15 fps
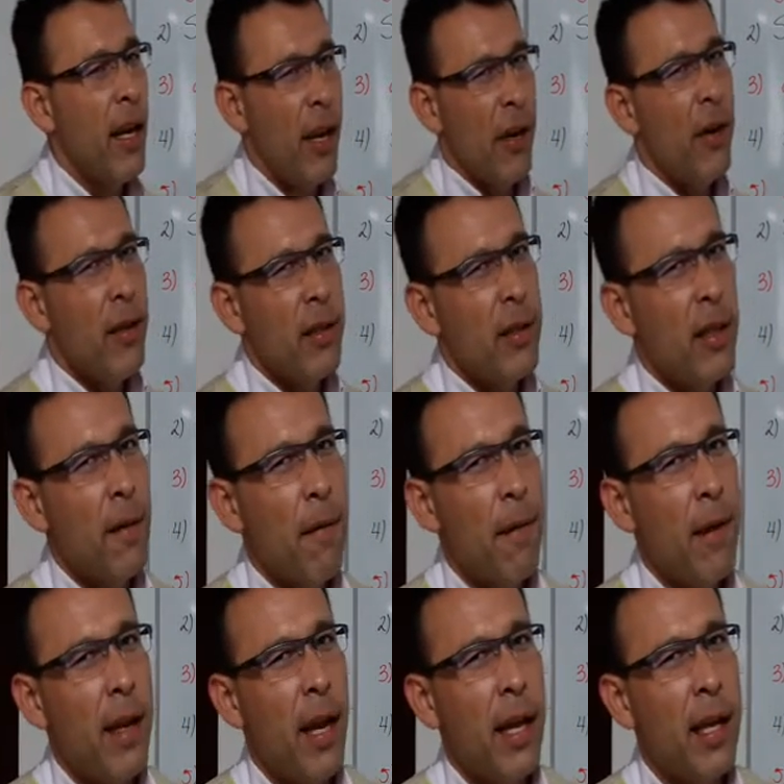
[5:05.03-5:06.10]
Hear
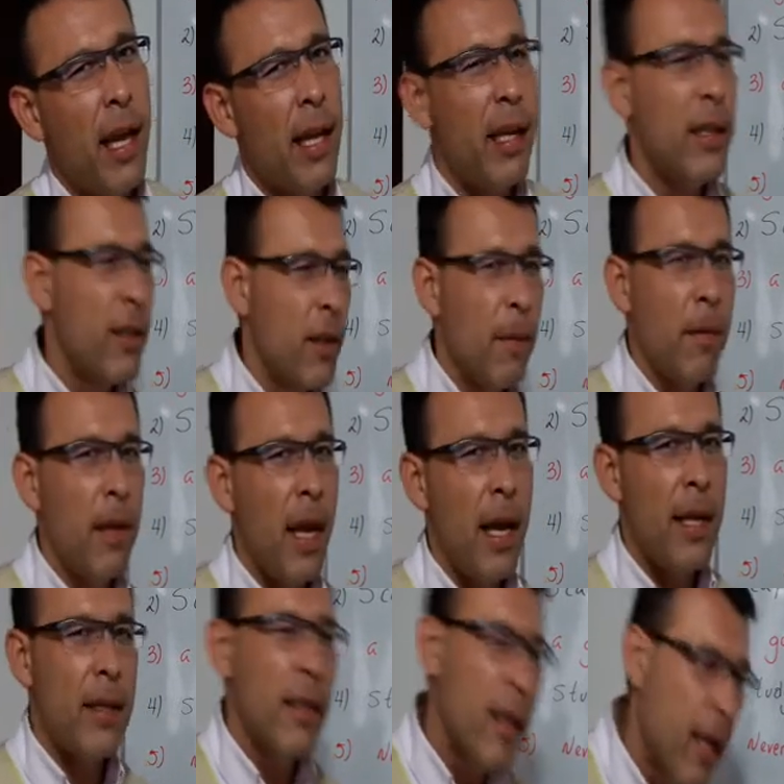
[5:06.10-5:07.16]
something like that is
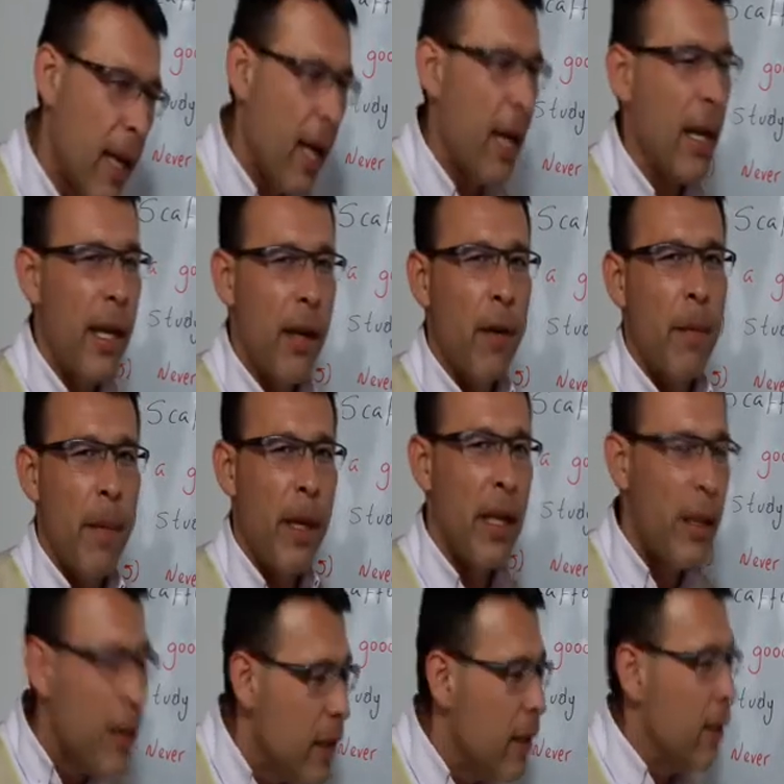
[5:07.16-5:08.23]
sometimes a little
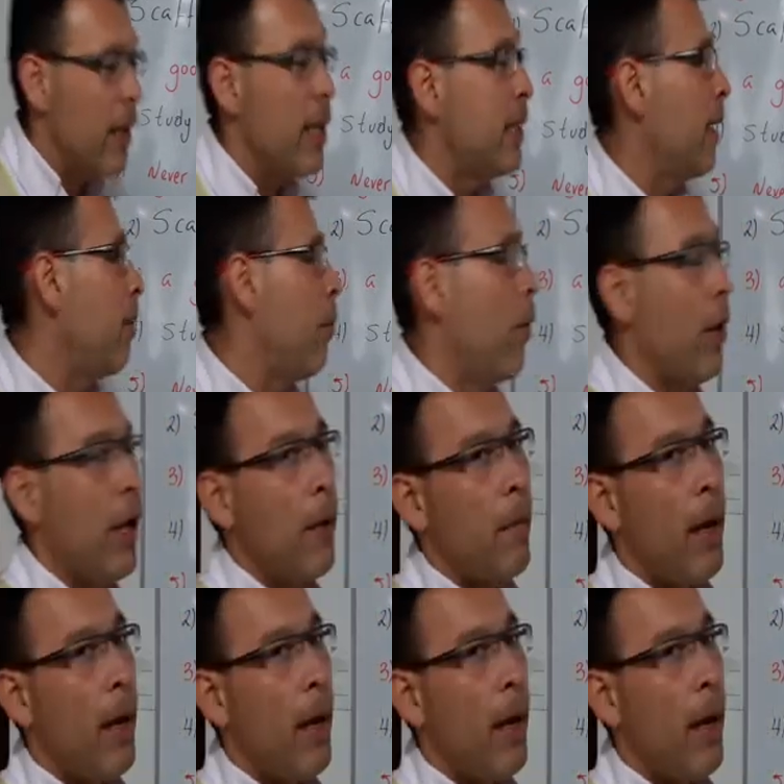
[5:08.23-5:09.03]
bit disappointed,